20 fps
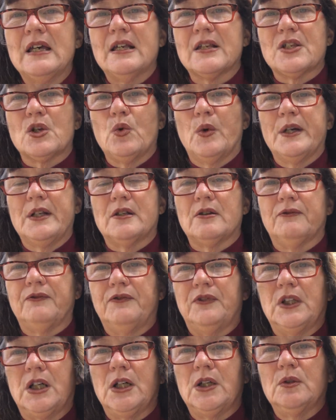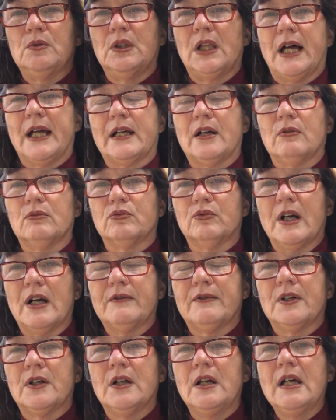is going to flow like a
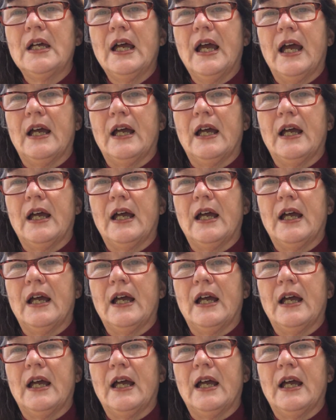river.